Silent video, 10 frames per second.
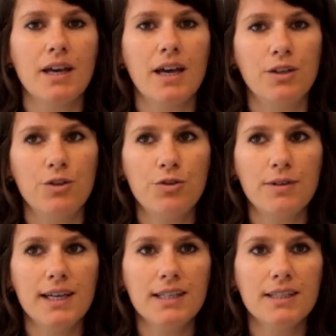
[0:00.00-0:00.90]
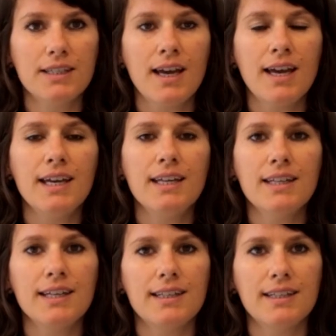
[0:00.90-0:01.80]
and nutrients in
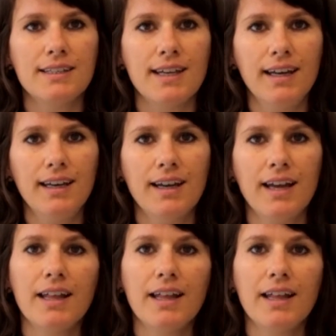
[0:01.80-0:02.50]
the intestine,